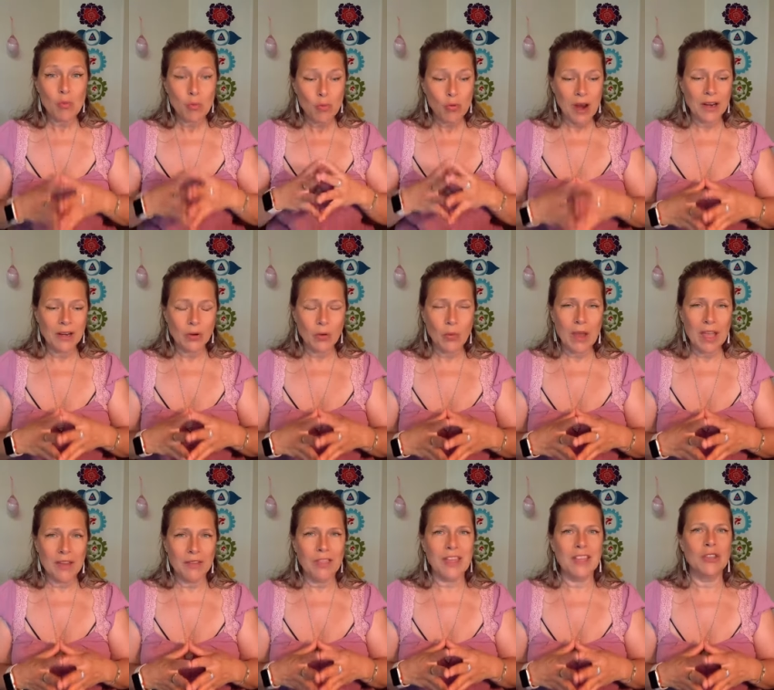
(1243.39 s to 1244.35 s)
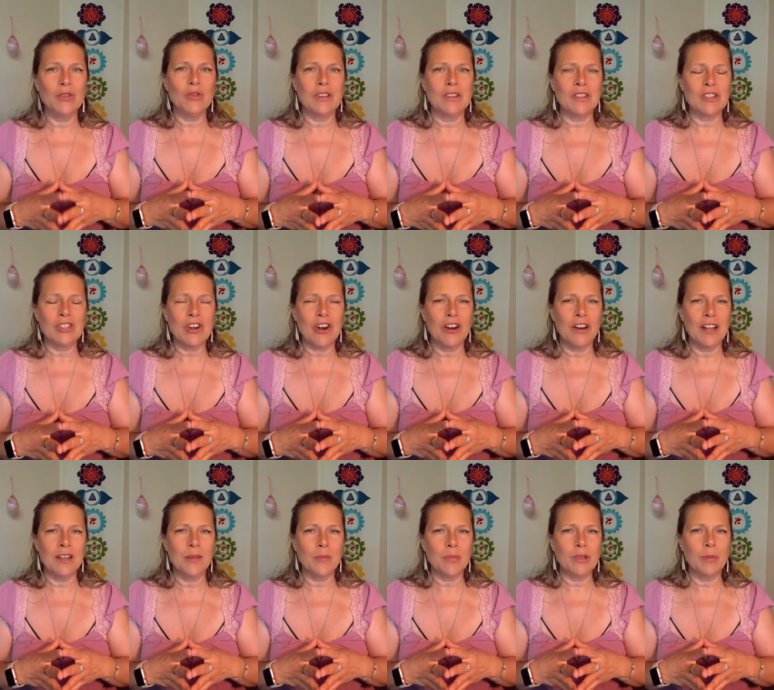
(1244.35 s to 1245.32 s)
right away, that you can
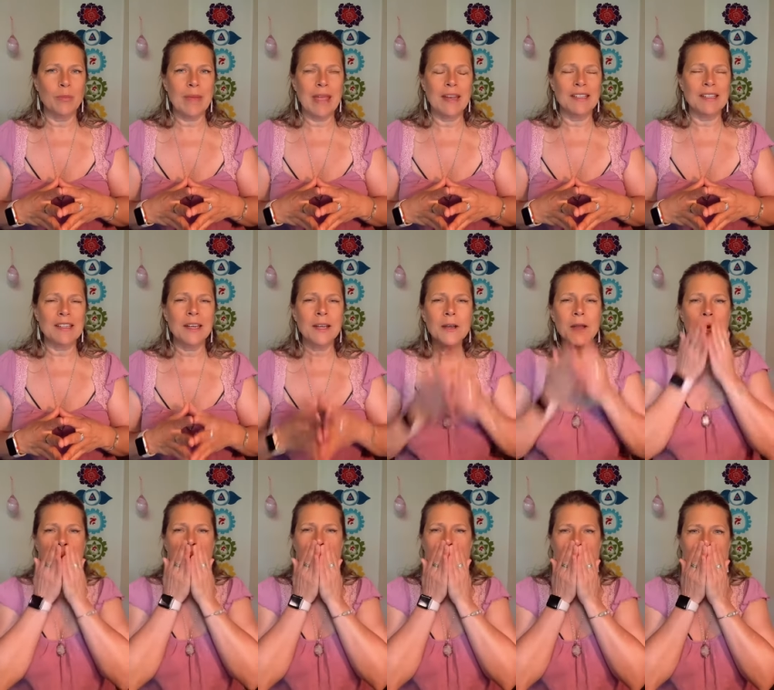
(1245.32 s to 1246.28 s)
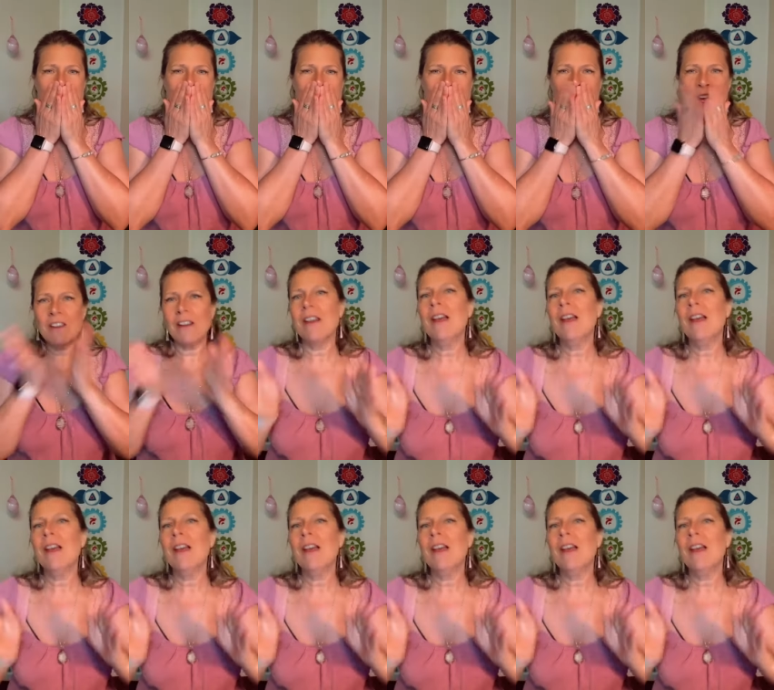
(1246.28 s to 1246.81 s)
start implementing. I'm